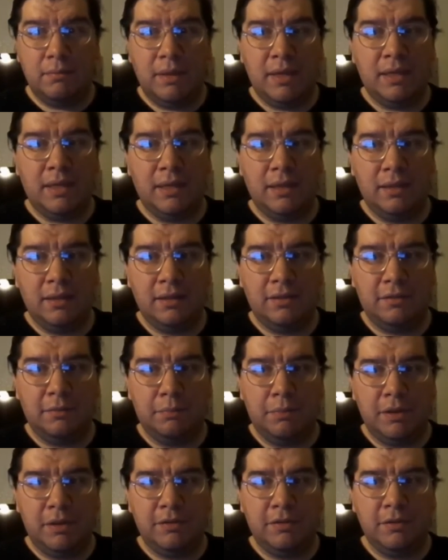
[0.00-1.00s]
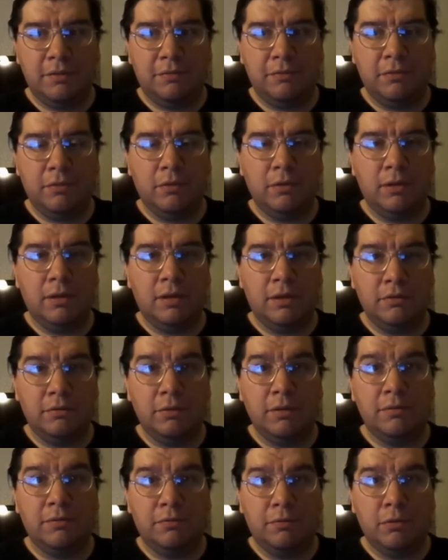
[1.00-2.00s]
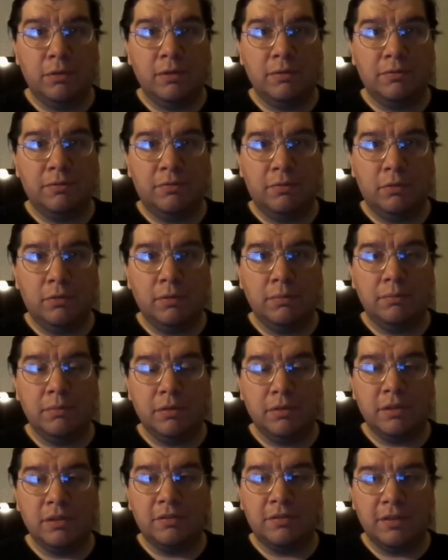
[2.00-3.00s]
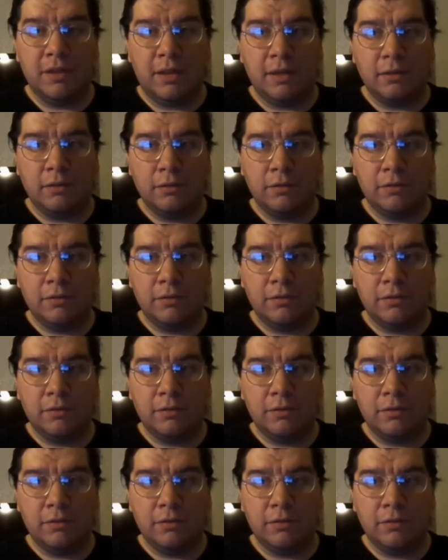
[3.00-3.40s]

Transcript: making its budget for $144 million,